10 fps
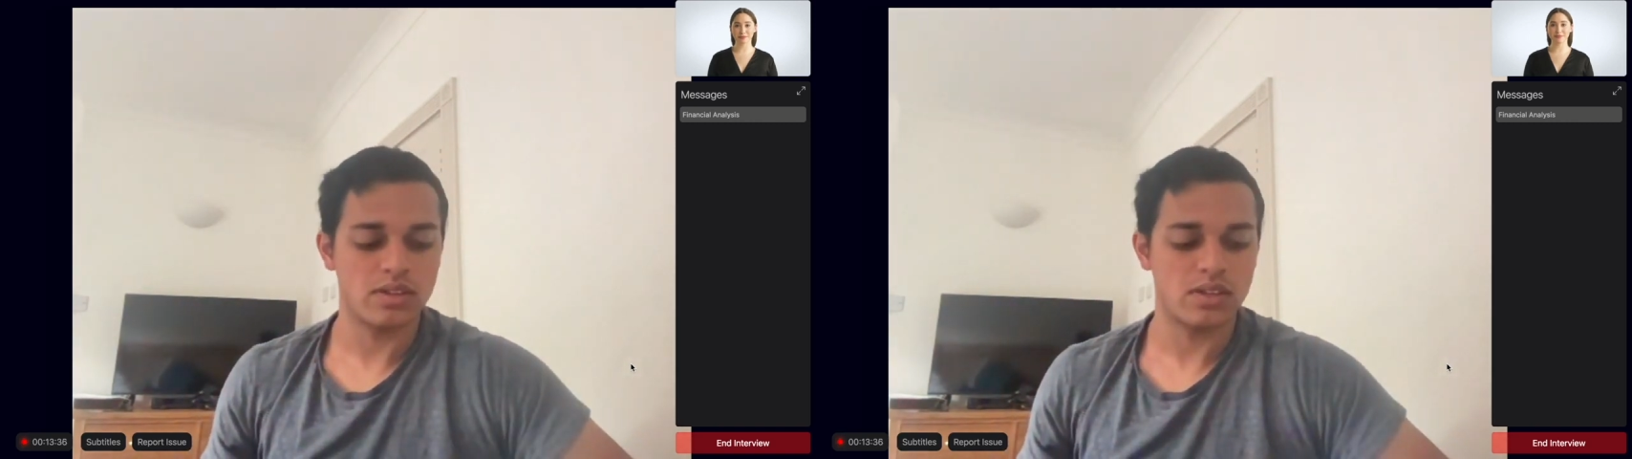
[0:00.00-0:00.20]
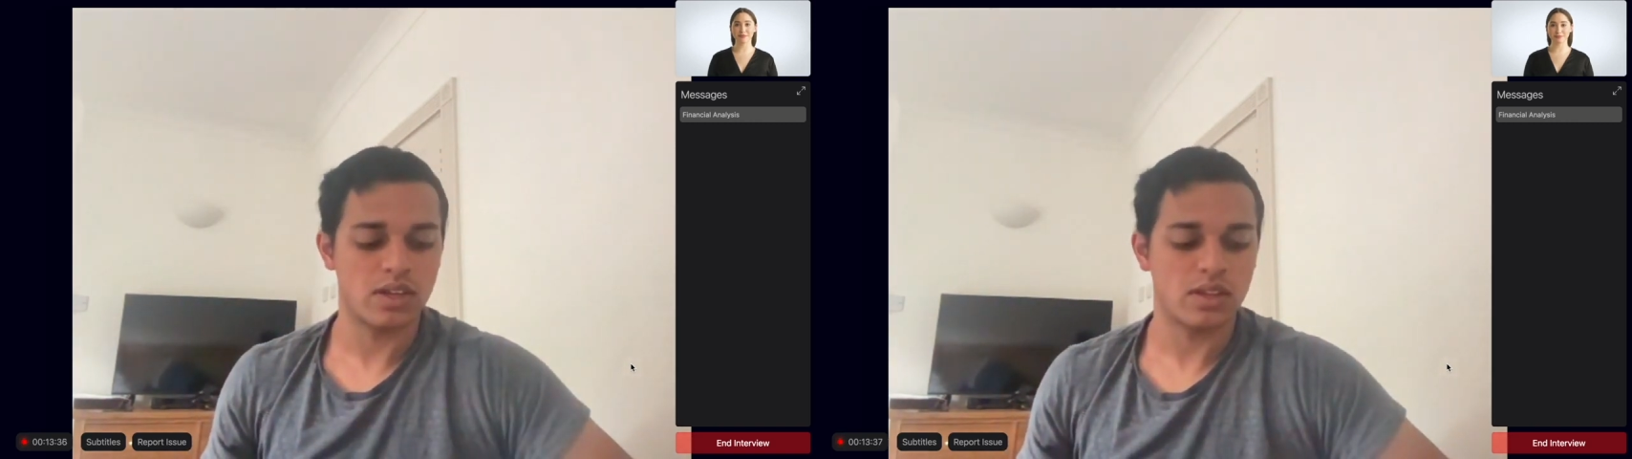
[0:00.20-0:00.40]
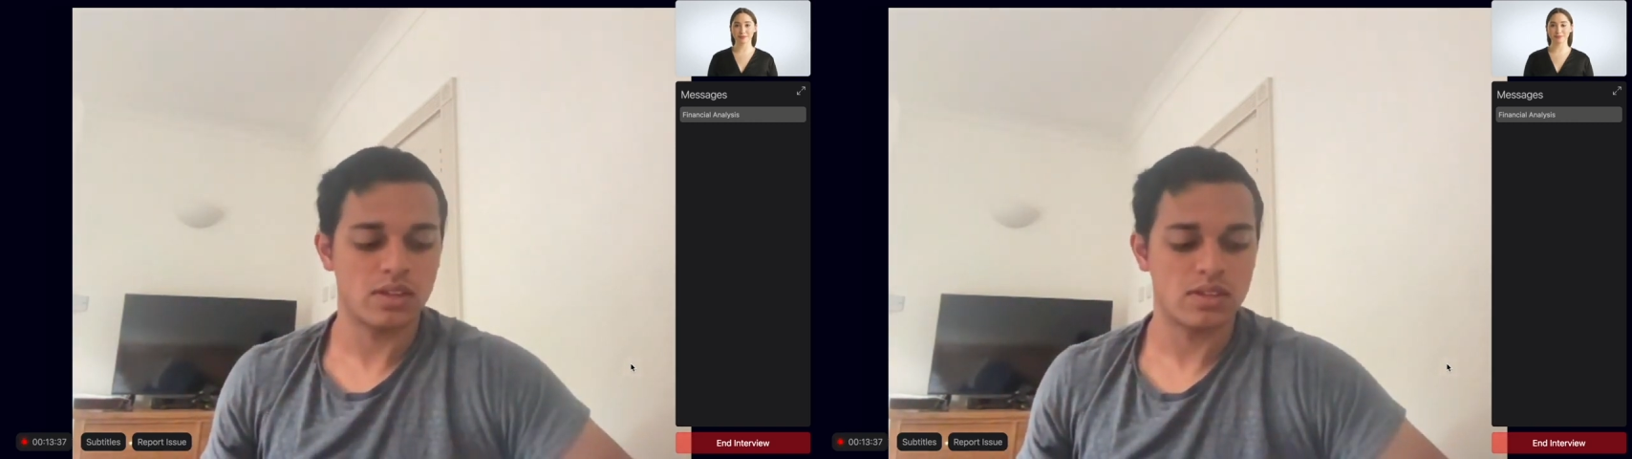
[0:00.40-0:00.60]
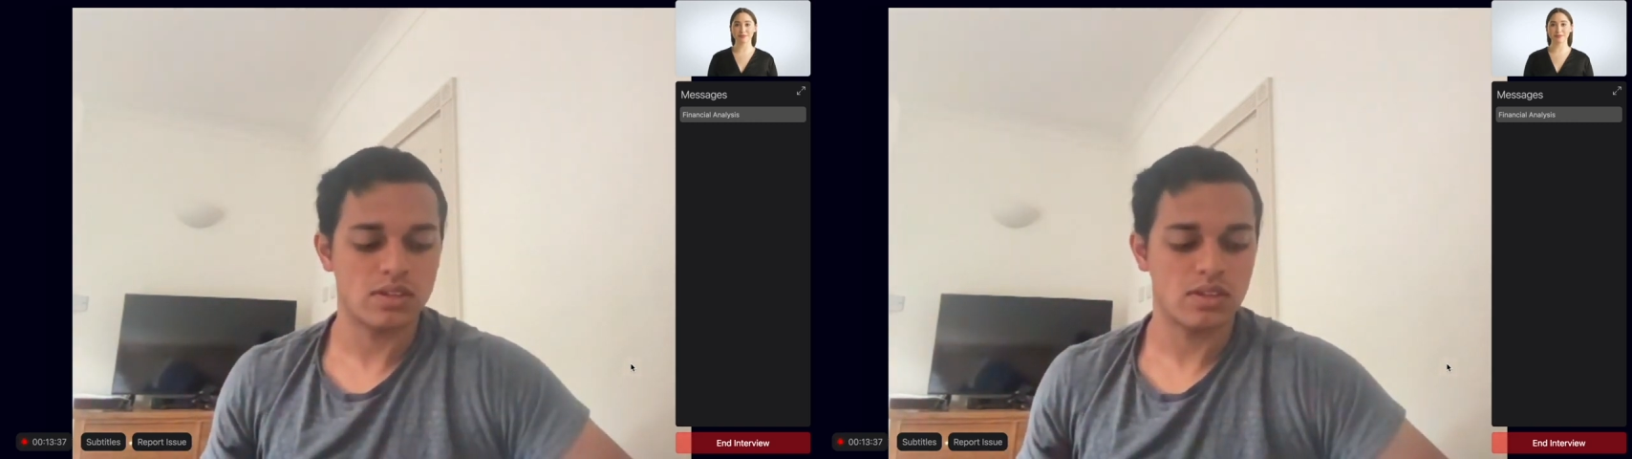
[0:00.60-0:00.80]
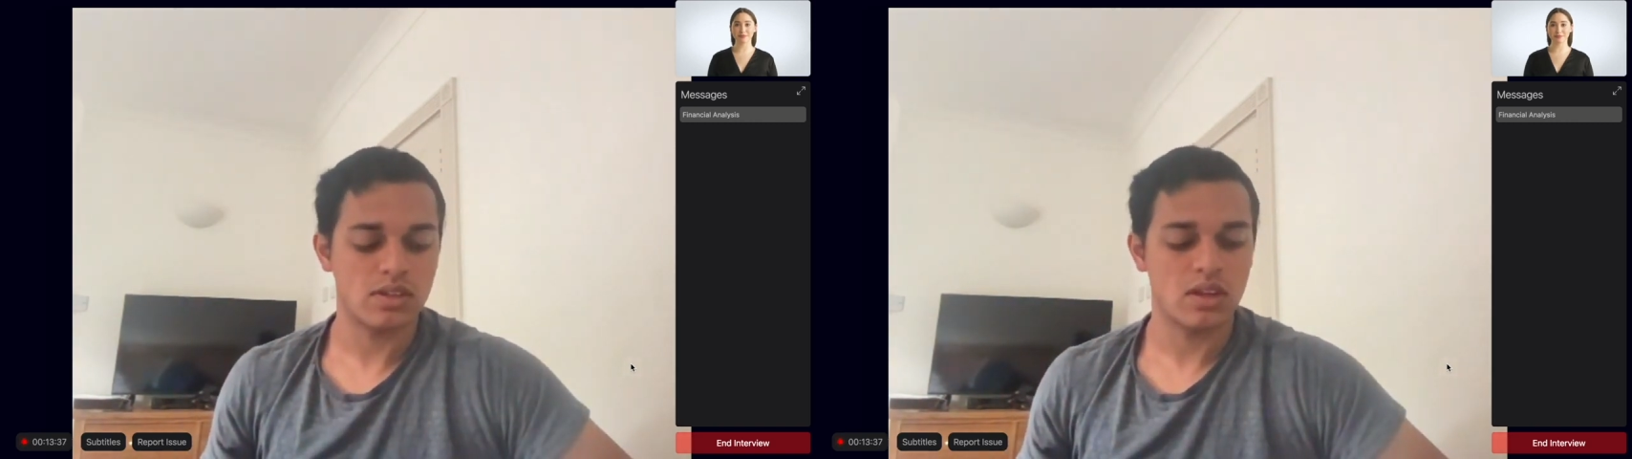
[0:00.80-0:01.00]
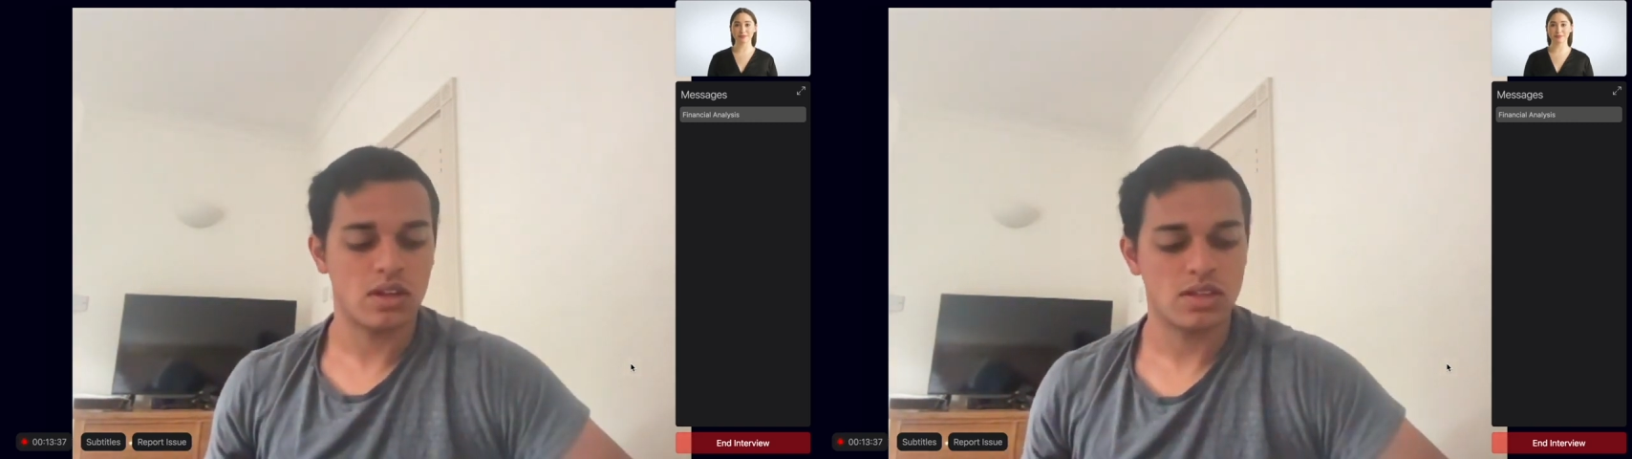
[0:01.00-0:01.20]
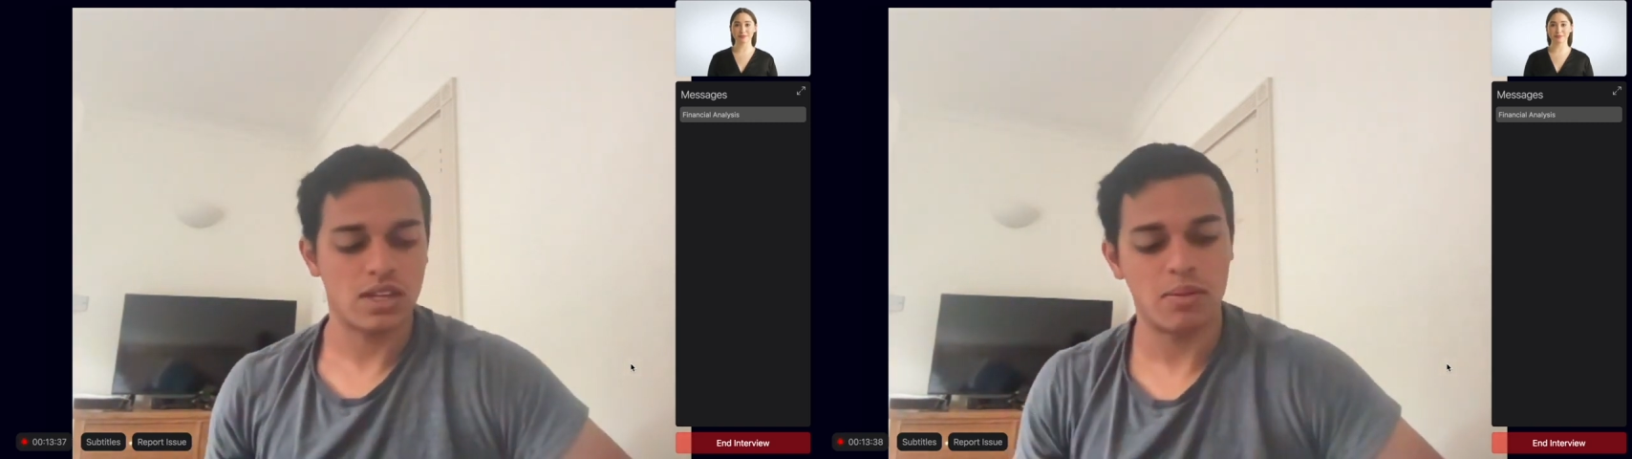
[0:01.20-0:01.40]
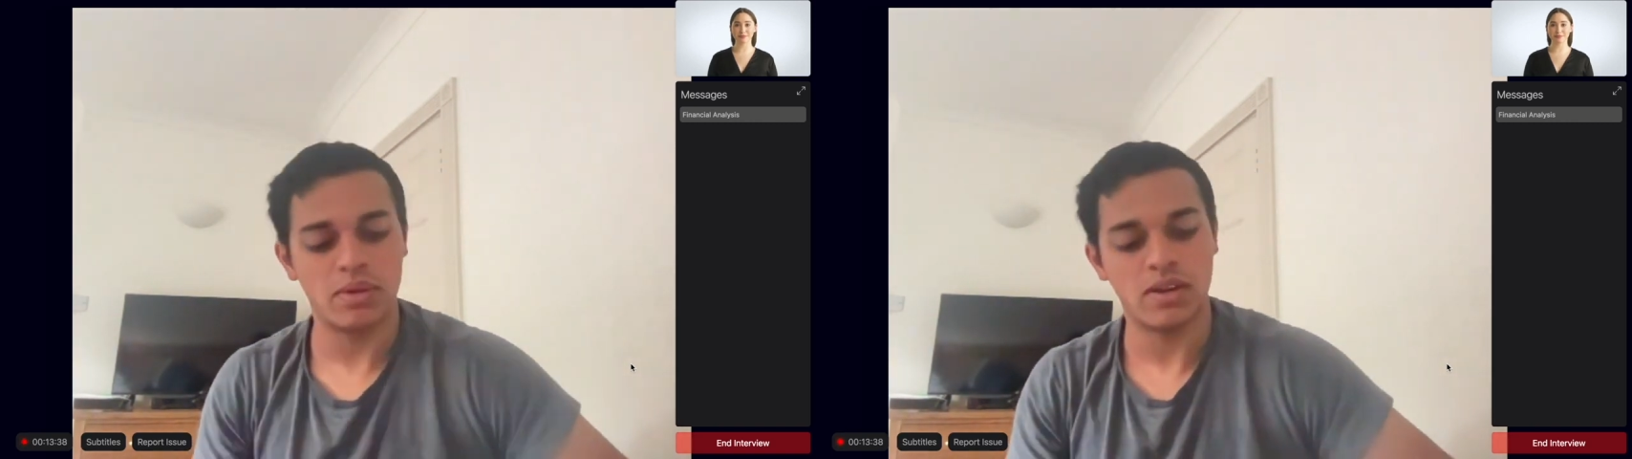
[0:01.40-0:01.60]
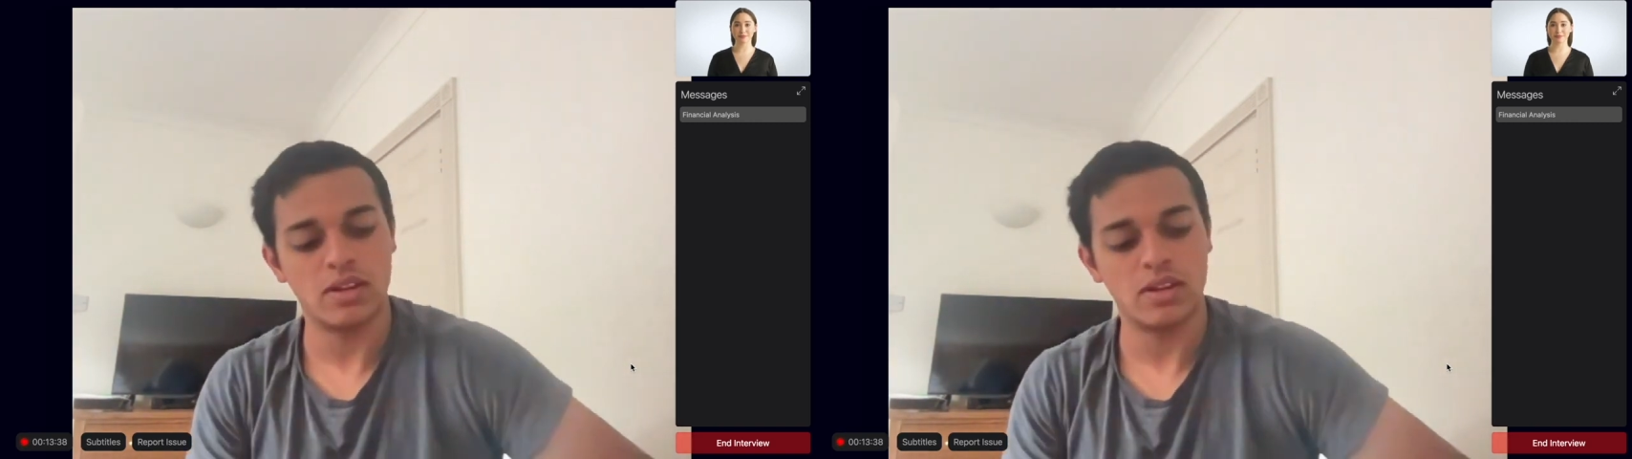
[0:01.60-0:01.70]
is 10 million.